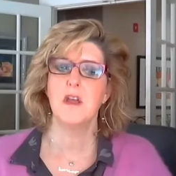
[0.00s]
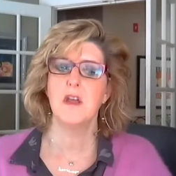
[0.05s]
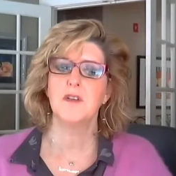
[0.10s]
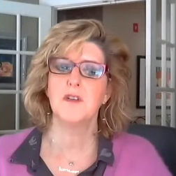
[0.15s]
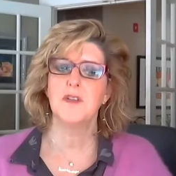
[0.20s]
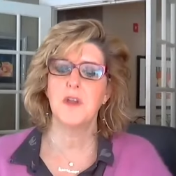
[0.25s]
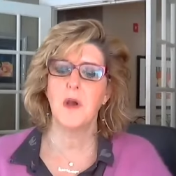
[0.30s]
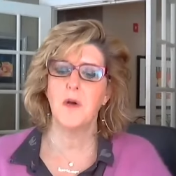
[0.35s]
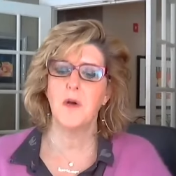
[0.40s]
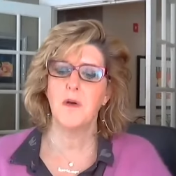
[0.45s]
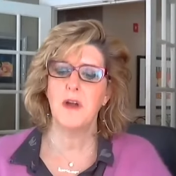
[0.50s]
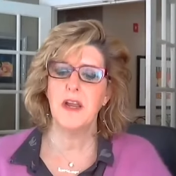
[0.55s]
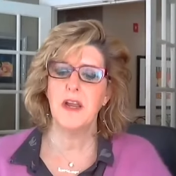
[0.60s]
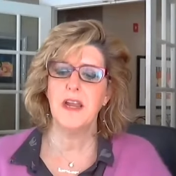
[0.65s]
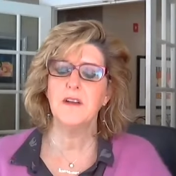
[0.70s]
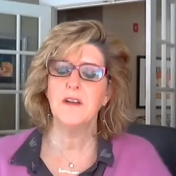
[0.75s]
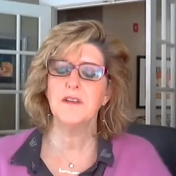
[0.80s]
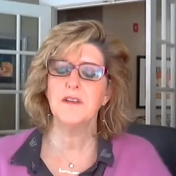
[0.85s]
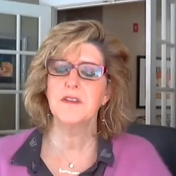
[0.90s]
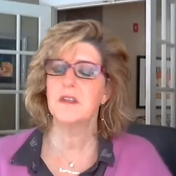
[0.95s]
So
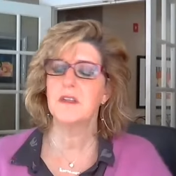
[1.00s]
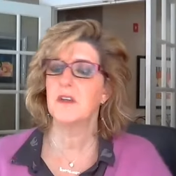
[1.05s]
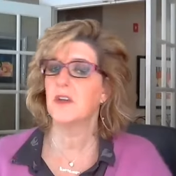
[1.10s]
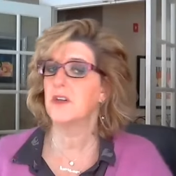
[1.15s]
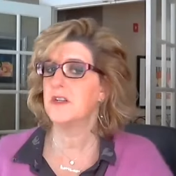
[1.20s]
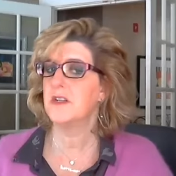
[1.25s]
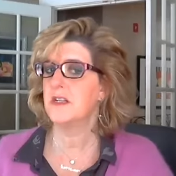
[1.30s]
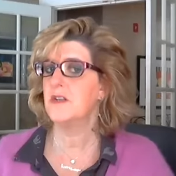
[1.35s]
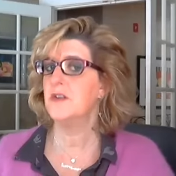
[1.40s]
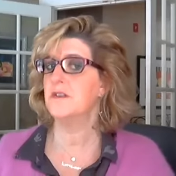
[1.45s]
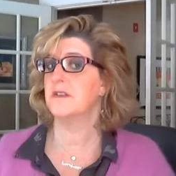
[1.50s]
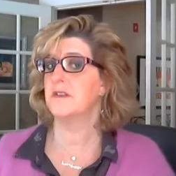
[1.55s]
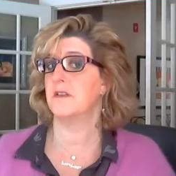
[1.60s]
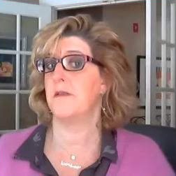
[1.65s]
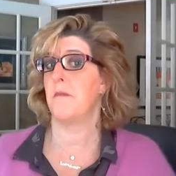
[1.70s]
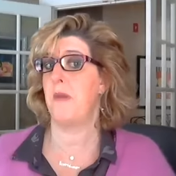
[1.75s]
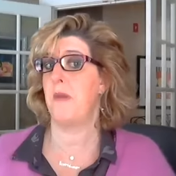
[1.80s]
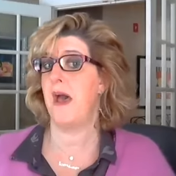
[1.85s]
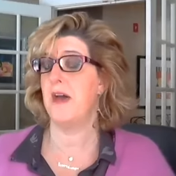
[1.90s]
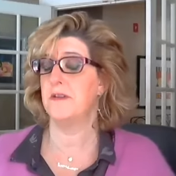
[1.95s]
here's the good news and
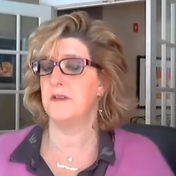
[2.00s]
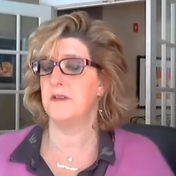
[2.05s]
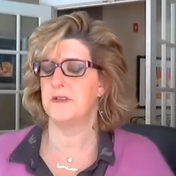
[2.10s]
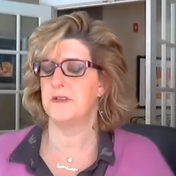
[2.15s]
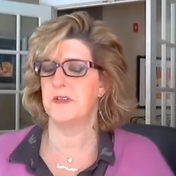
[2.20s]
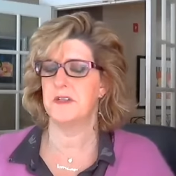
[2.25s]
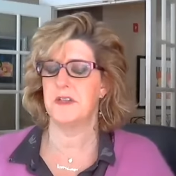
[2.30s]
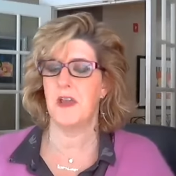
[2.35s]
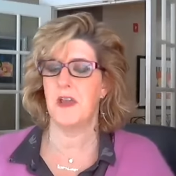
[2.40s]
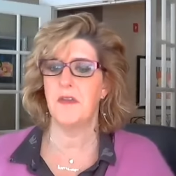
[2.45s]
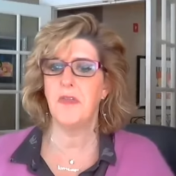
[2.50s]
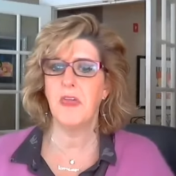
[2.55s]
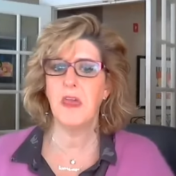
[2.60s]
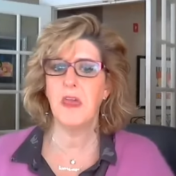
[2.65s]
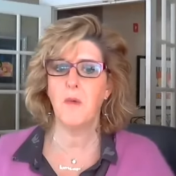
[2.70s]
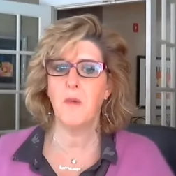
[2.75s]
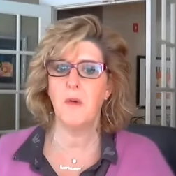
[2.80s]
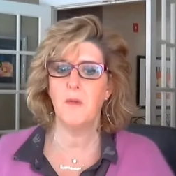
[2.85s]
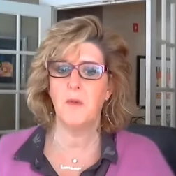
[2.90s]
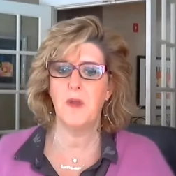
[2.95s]
the bad news is I
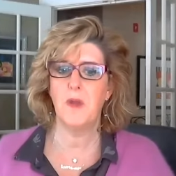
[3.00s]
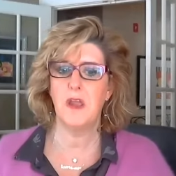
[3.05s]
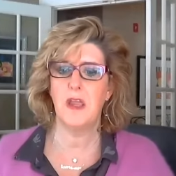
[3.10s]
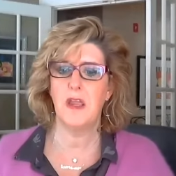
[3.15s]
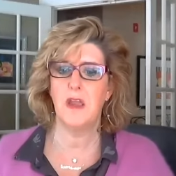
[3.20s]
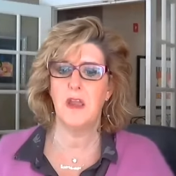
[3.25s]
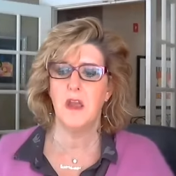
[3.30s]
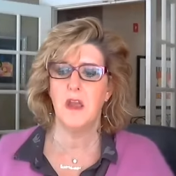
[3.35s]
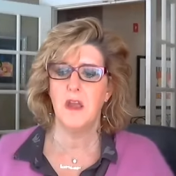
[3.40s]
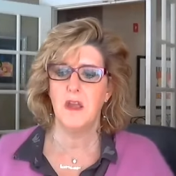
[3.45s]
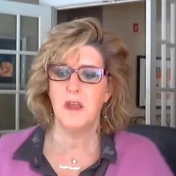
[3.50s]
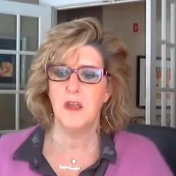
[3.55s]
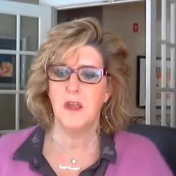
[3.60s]
think when we